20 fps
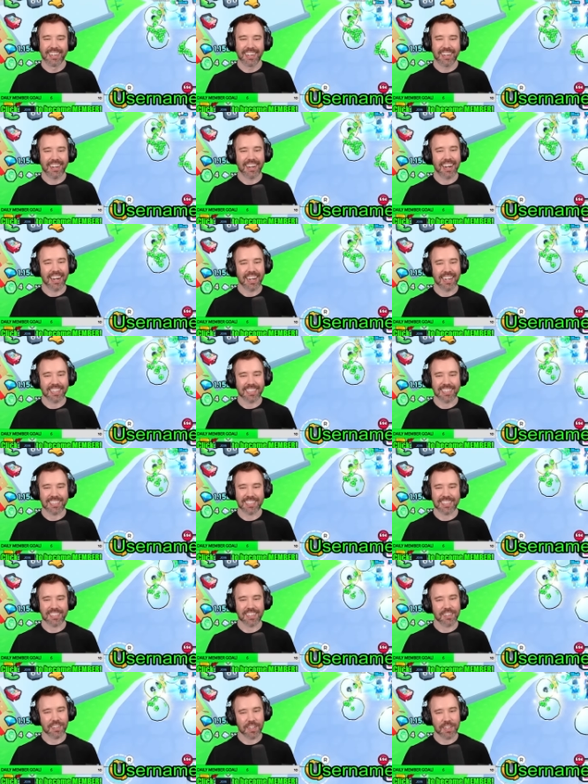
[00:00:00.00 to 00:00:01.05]
Alright, let's
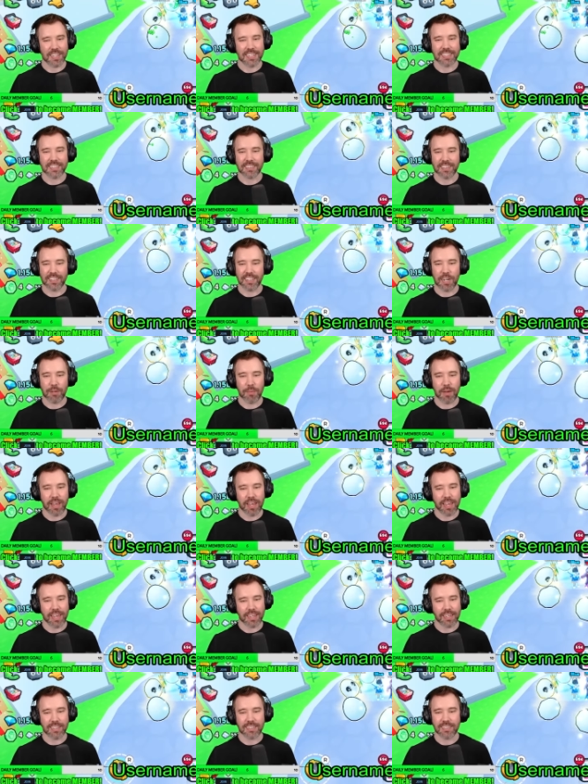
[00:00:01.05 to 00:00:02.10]
go. Are you guys clicking on my
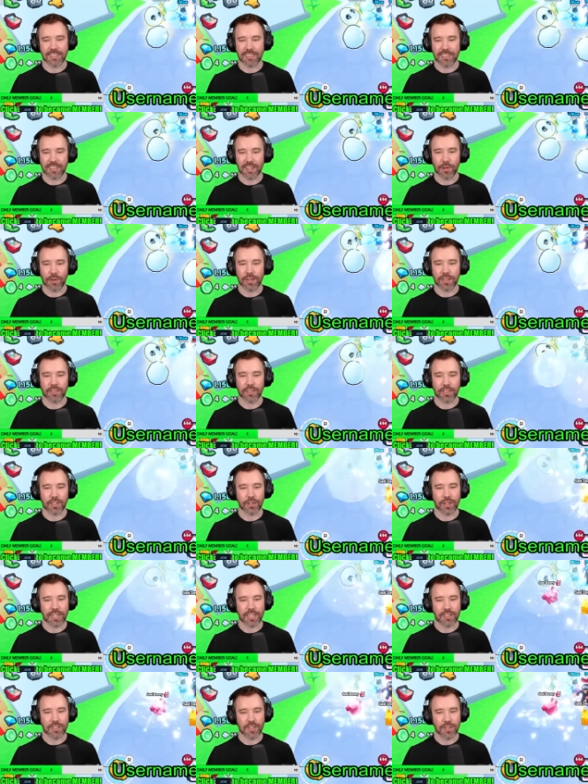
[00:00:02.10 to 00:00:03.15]
eggs? Oh, I can click your
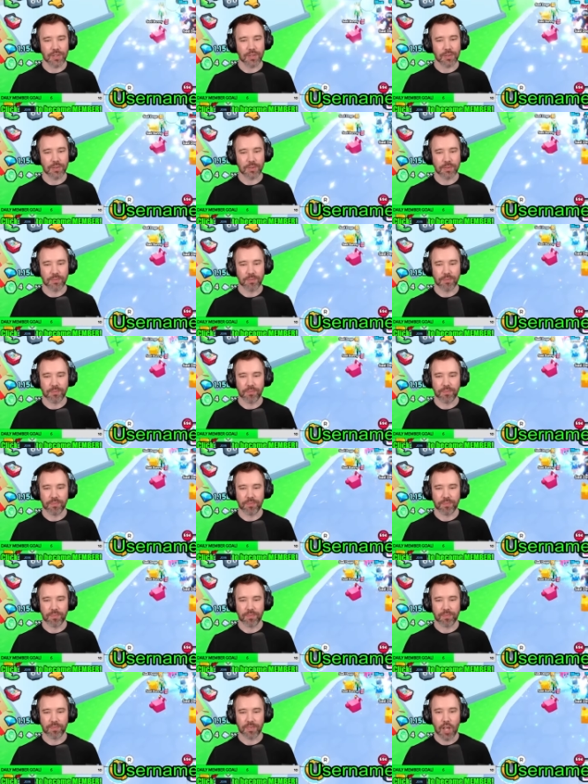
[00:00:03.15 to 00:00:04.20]
egg, too.
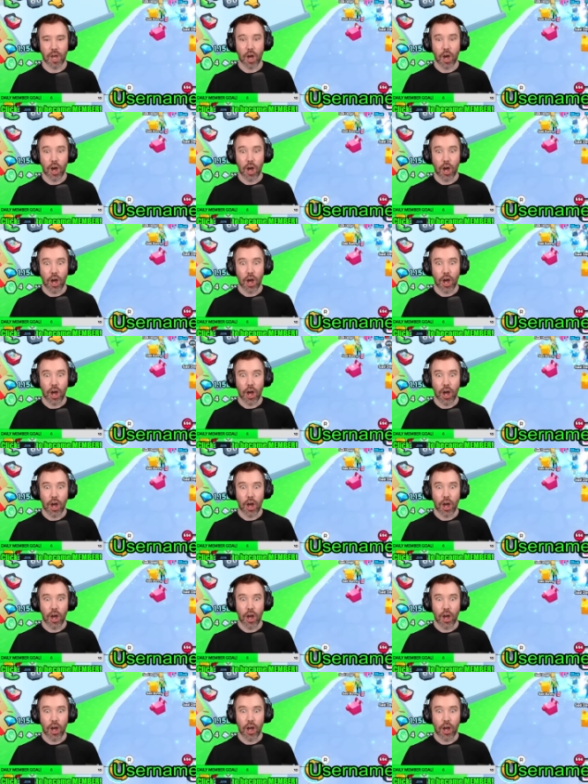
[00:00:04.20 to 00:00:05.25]

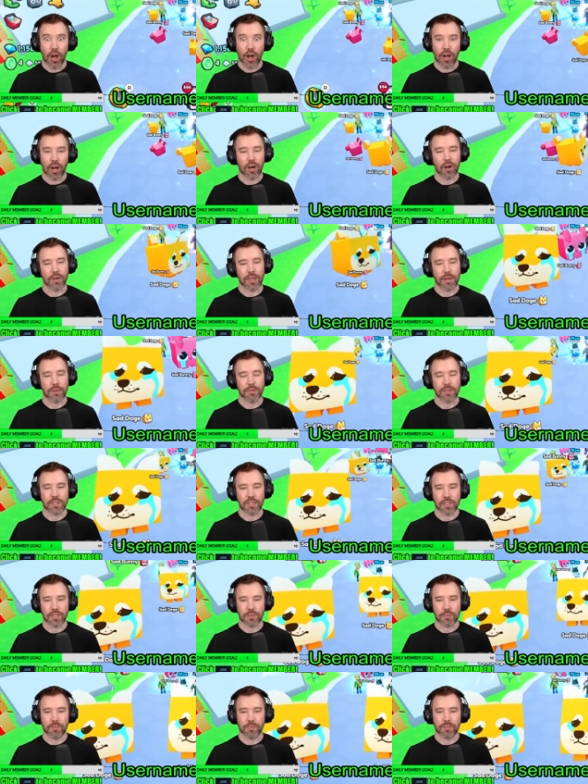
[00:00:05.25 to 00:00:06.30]
Oh, that one
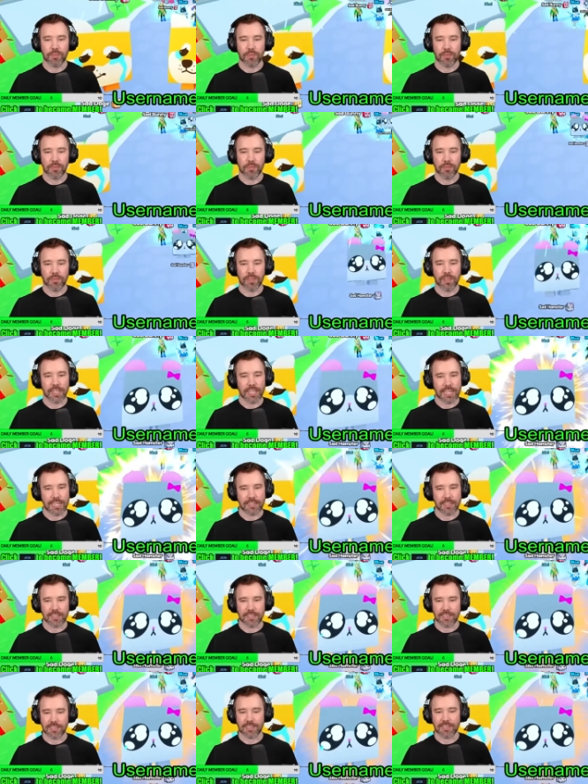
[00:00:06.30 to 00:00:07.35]
just
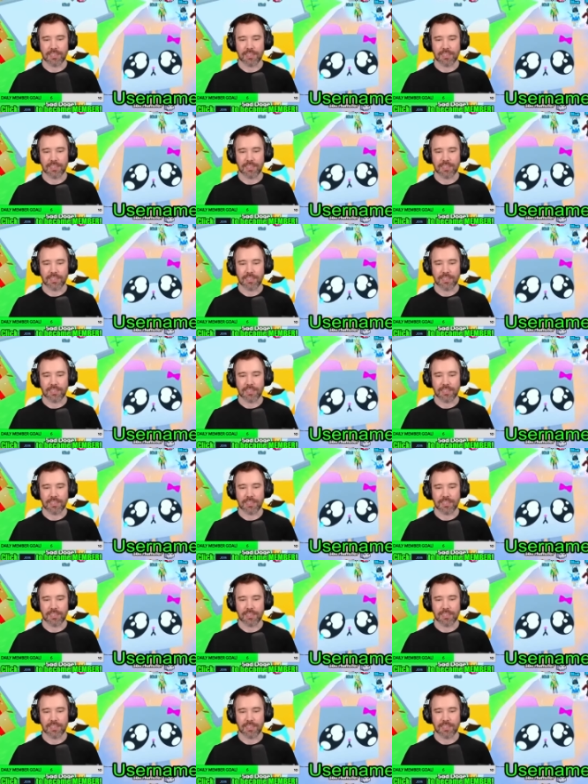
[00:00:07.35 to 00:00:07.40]
late.